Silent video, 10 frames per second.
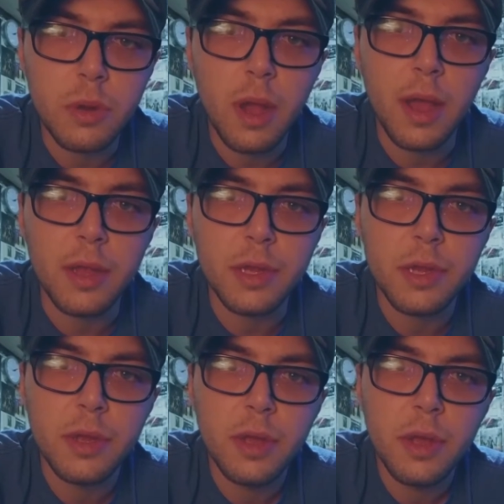
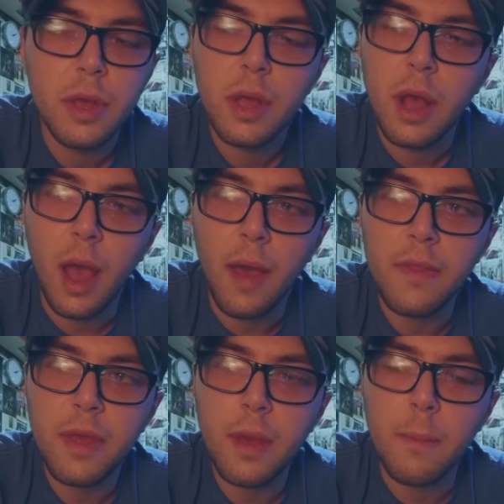trash. I
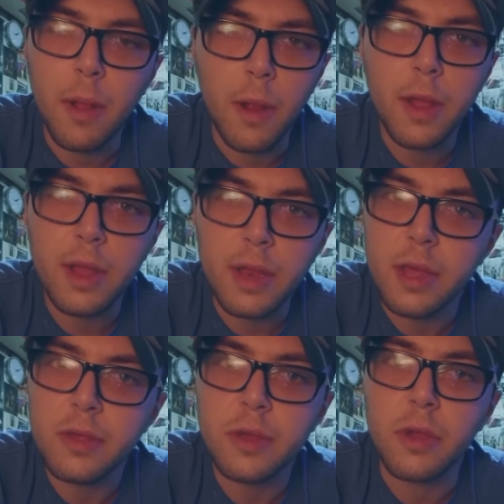think America
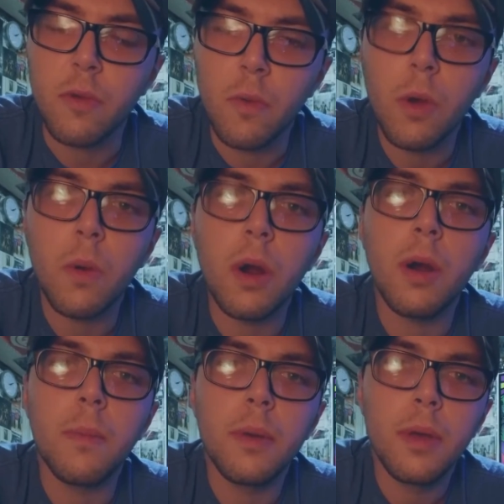needs to grow
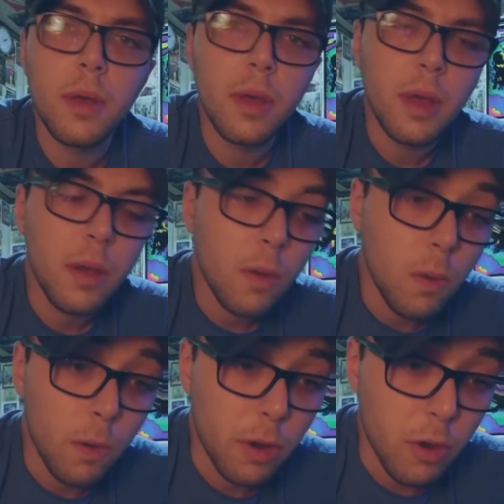up
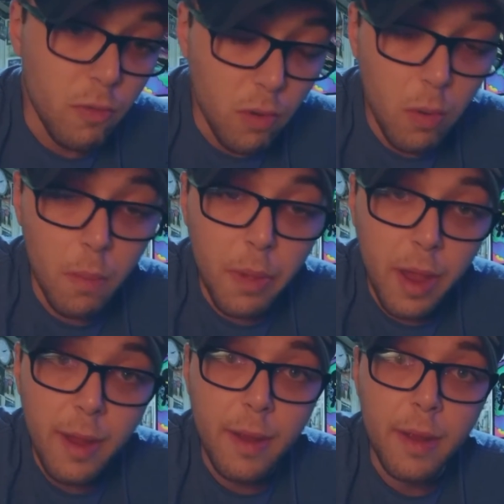or grow a
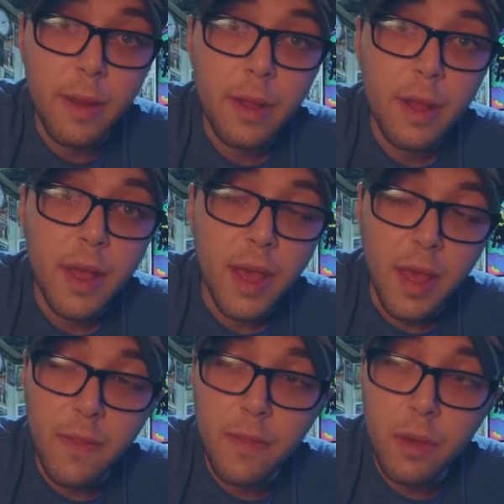pair
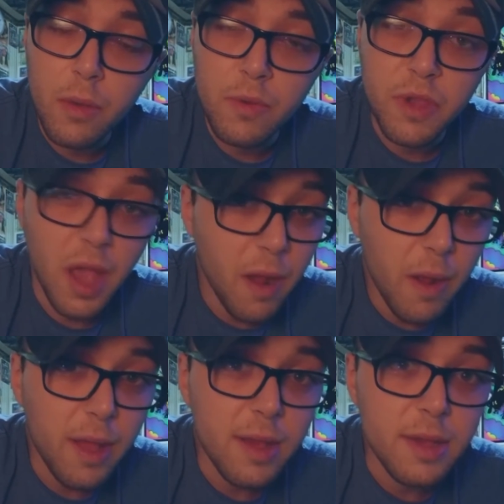in those
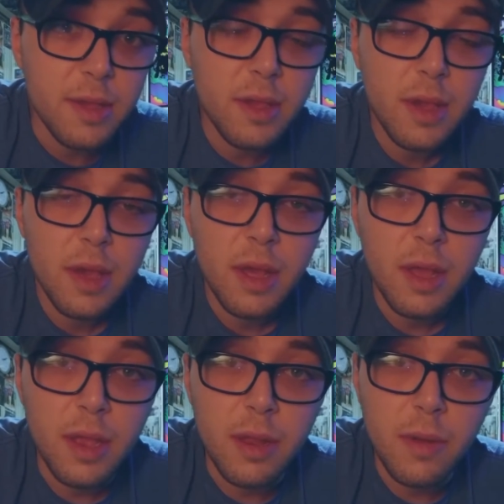areas.
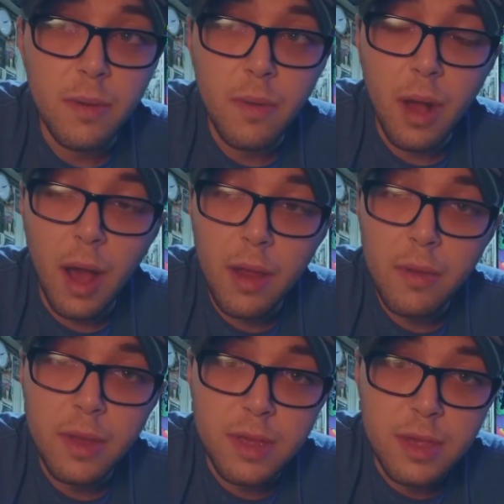You know, I
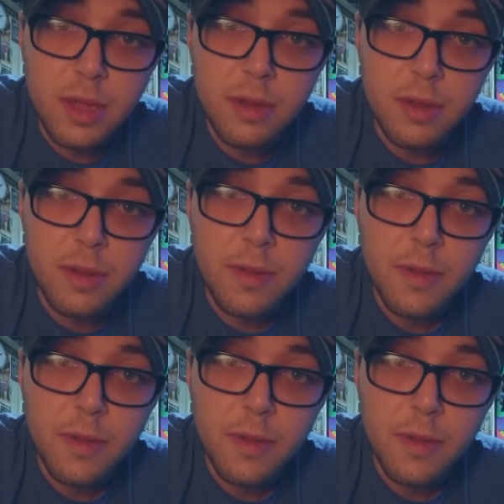don't consider